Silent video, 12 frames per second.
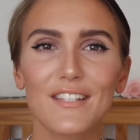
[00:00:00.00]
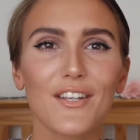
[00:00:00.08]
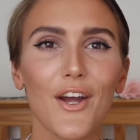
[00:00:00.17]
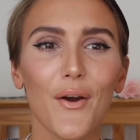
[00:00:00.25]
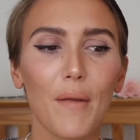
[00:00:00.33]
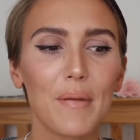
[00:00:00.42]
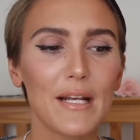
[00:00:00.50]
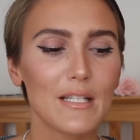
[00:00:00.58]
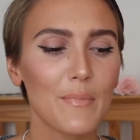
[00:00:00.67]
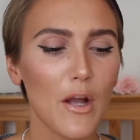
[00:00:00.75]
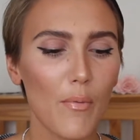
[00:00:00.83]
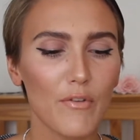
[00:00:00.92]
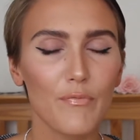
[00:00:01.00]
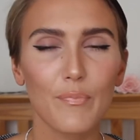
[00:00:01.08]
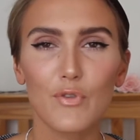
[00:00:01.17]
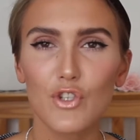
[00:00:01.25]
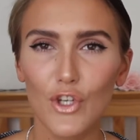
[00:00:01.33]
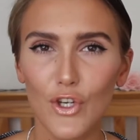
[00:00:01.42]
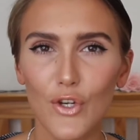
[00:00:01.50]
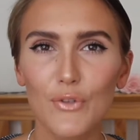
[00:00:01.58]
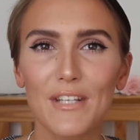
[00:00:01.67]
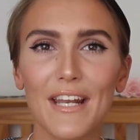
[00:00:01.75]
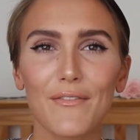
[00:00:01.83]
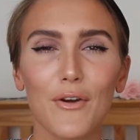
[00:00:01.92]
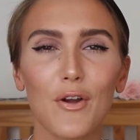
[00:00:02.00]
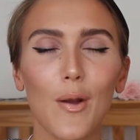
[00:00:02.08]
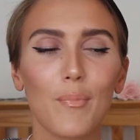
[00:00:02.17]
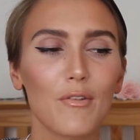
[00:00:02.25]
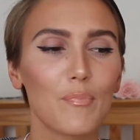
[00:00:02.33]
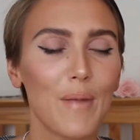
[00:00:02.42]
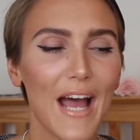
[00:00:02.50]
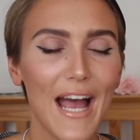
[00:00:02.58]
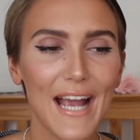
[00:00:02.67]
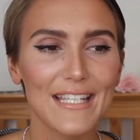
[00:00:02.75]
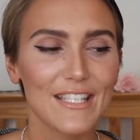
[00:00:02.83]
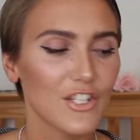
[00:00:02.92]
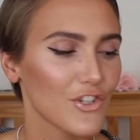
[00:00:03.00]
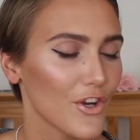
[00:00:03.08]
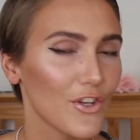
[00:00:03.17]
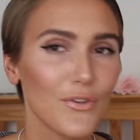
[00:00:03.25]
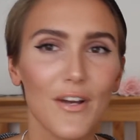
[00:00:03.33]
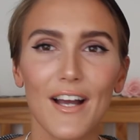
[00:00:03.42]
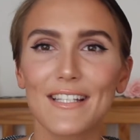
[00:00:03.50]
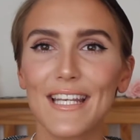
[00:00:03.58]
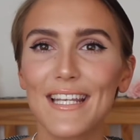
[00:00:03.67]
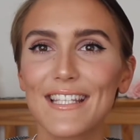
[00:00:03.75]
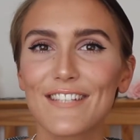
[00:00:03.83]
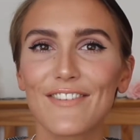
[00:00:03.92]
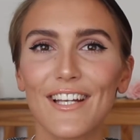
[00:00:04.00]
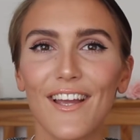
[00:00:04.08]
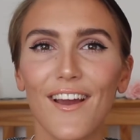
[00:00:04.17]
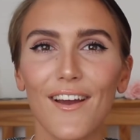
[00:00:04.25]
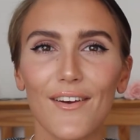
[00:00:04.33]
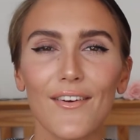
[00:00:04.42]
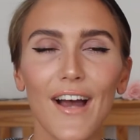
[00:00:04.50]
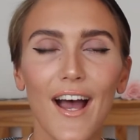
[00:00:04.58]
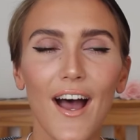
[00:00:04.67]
So I picked up a couple of shoes and I've got a couple of bags to show you guys in this video.